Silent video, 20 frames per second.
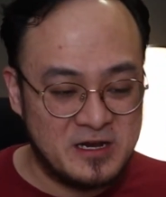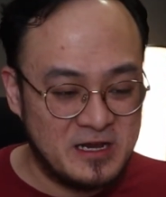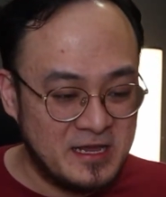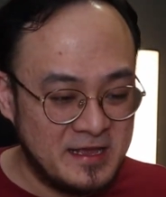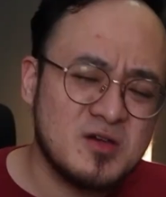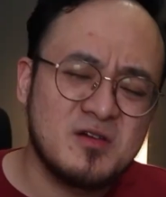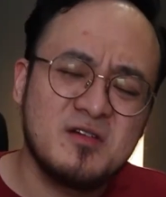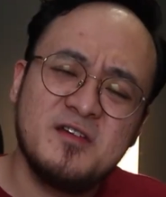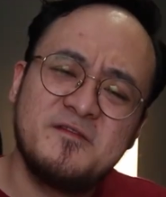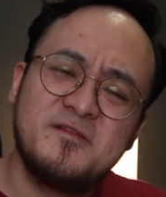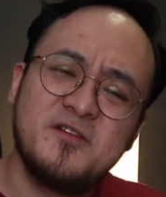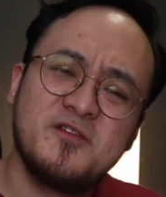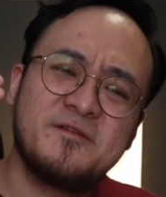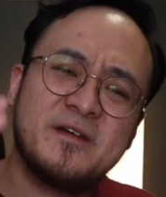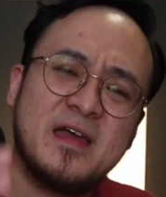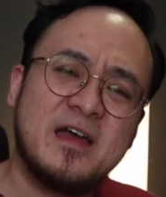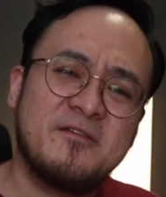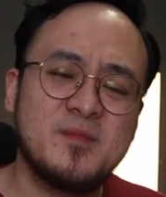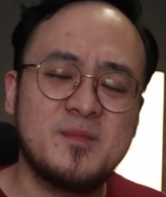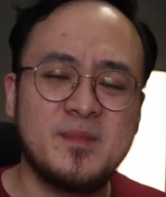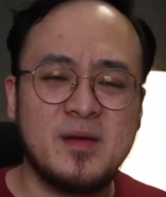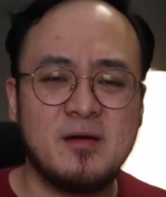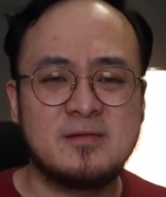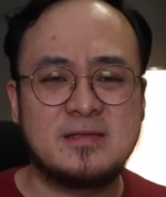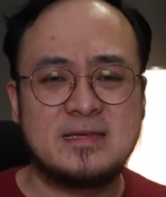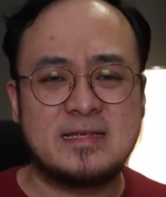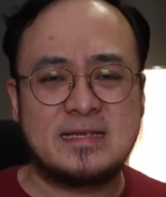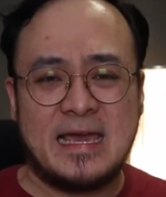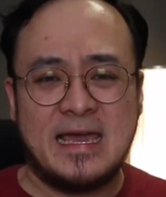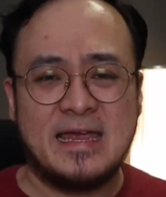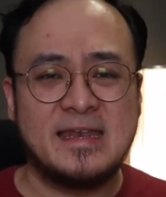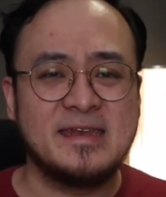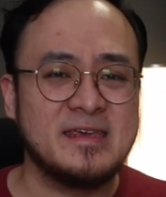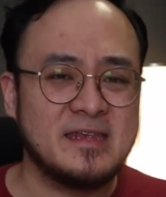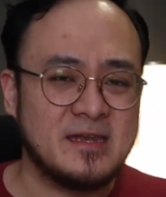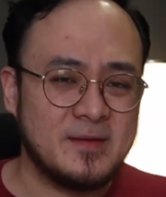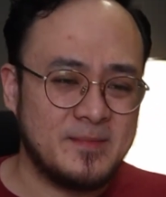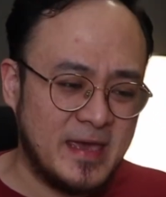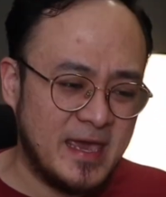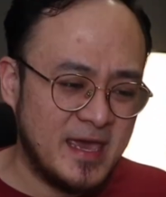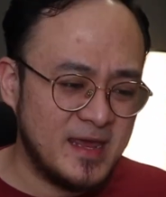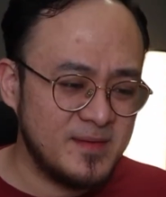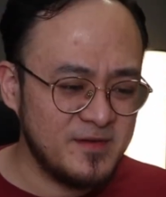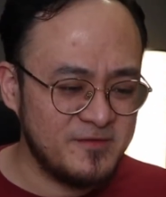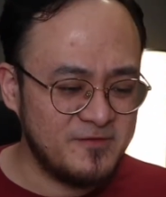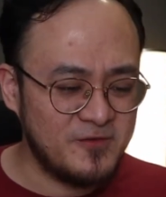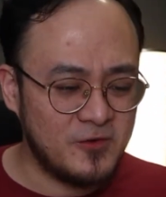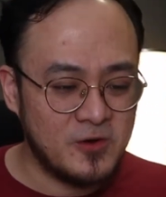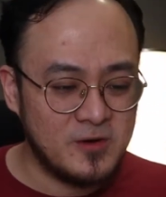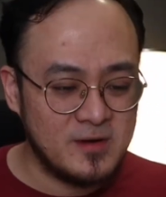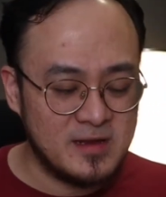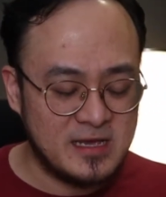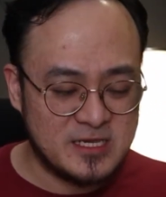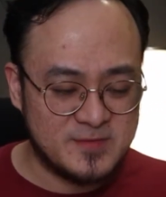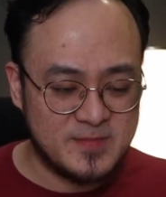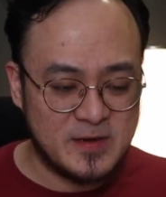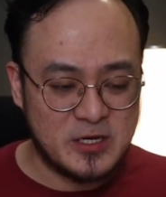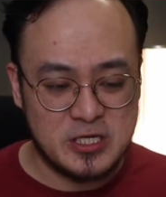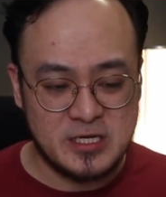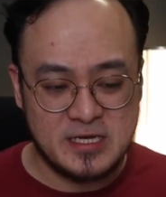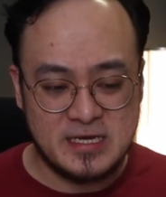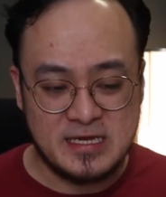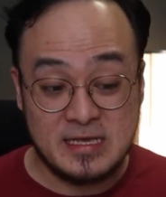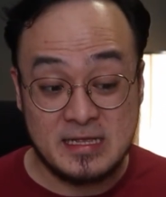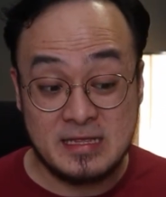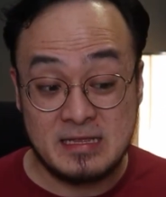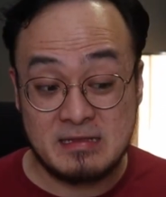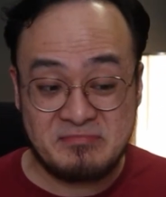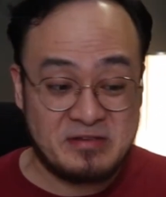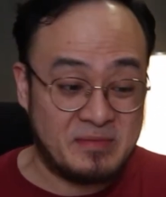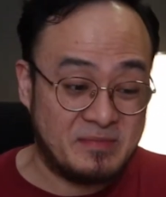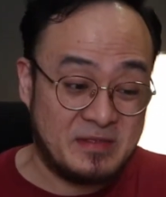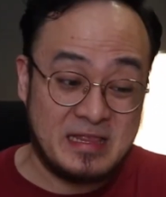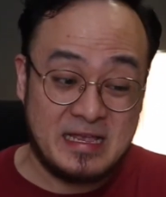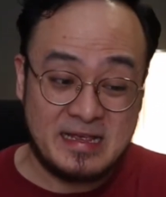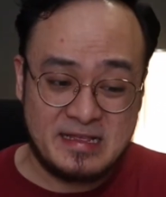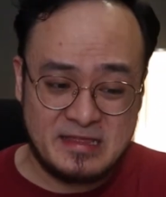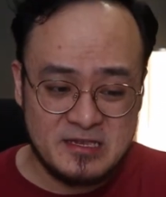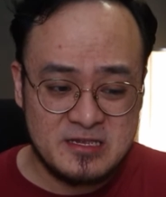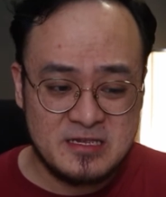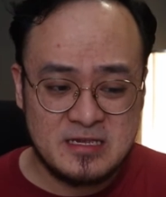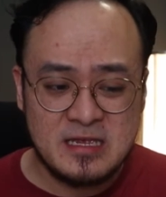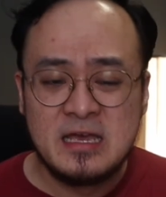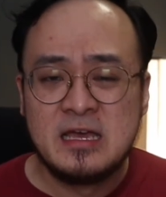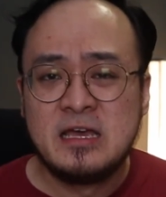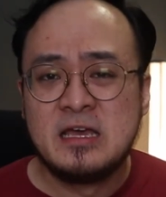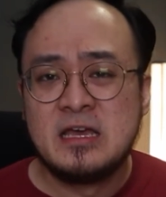So if you've ever melted candy in a pan before, especially in something like this,